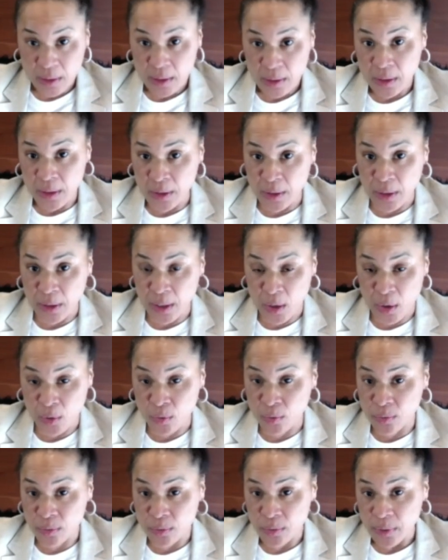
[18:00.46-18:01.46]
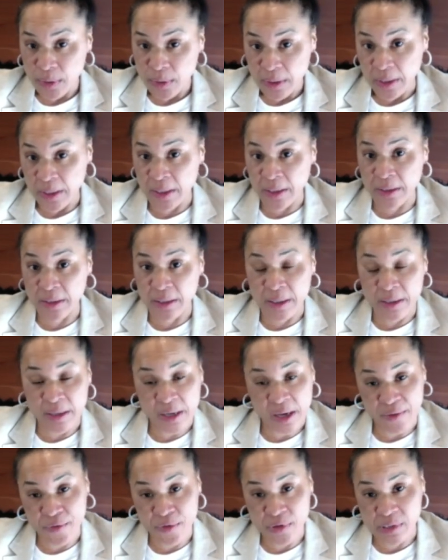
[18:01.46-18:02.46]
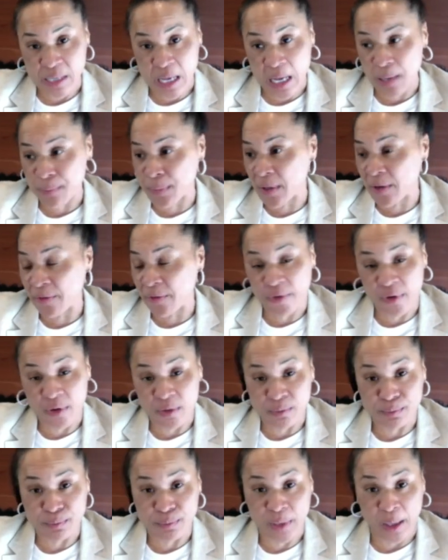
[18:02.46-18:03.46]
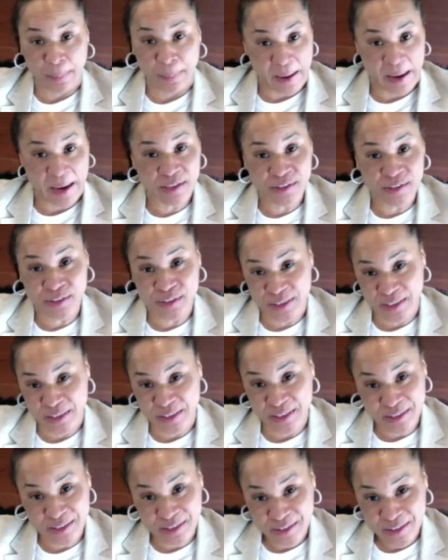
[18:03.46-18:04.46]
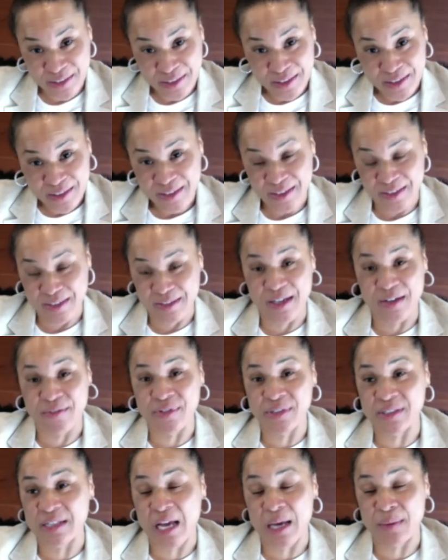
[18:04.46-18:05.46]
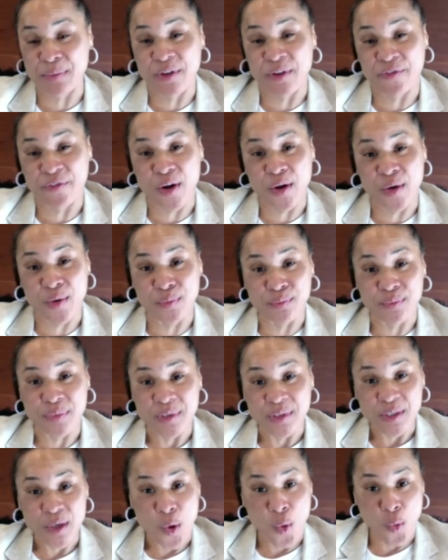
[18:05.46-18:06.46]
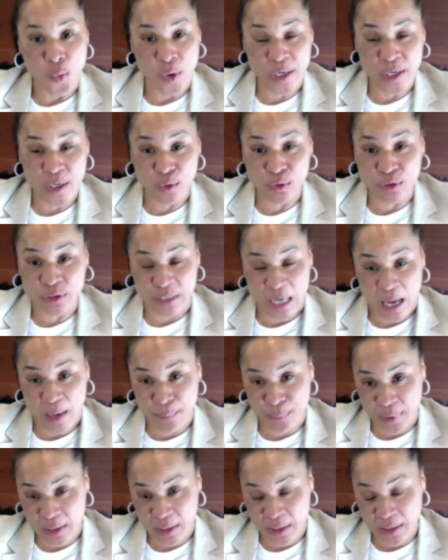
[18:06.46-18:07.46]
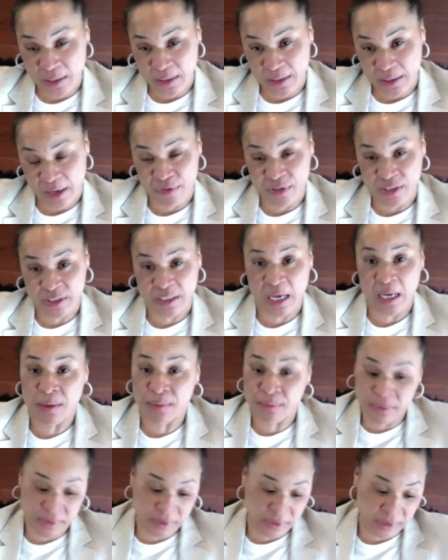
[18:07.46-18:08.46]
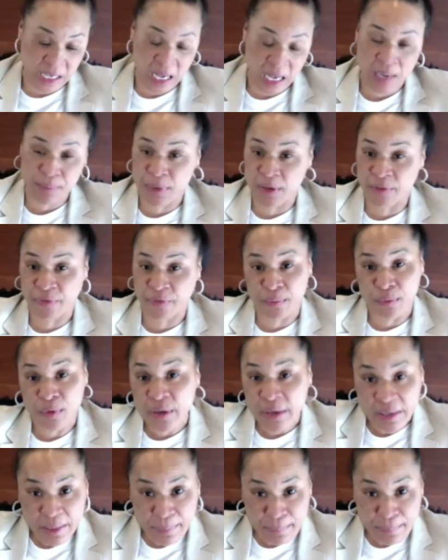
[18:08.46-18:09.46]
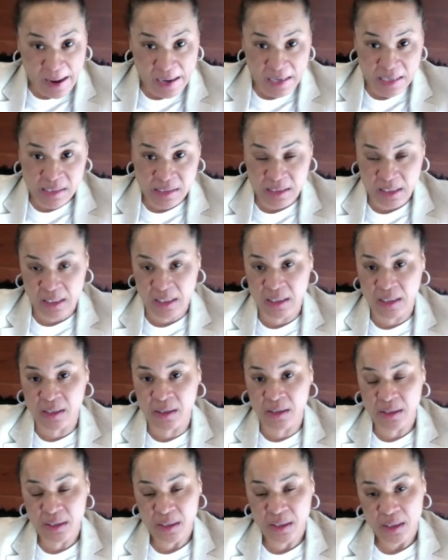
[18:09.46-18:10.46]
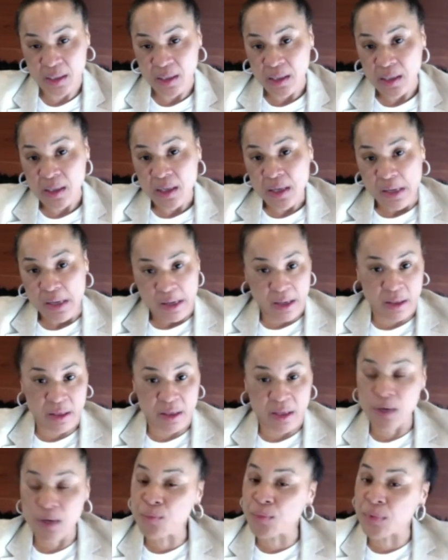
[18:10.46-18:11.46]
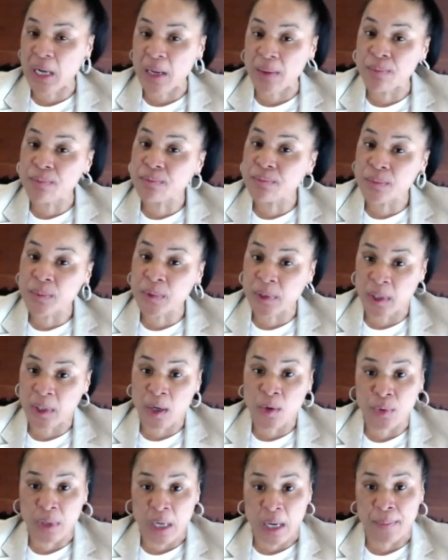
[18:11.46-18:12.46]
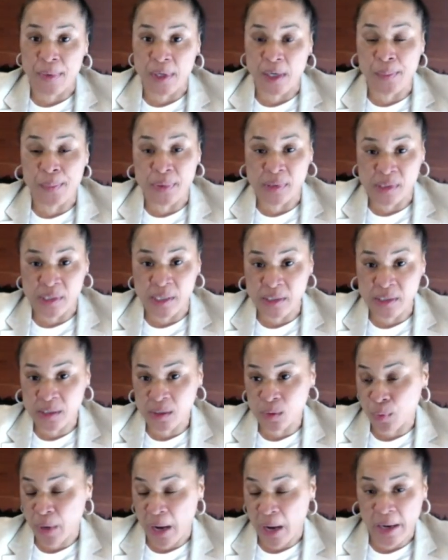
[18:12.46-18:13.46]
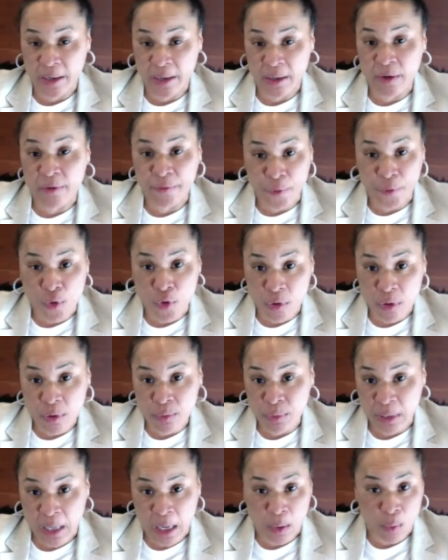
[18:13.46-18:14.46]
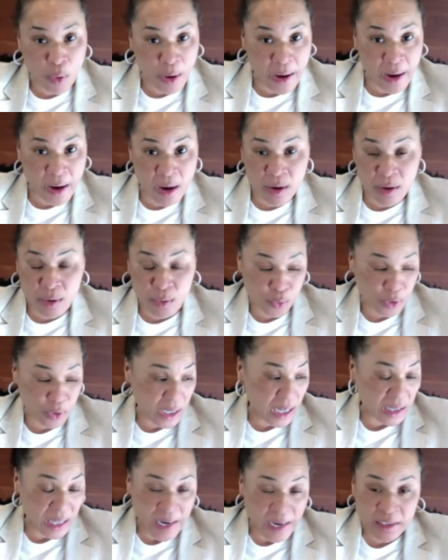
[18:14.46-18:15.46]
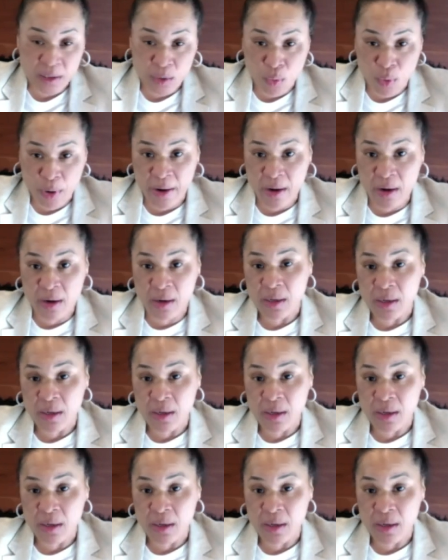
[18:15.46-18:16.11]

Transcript: you know, it, it never stopped me from imagining. It never stopped me from window shopping. It never shop, stopped me from looking at magazines. And then when I'm, you know, when I'm in a position where I can afford what I wear and what I like to wear,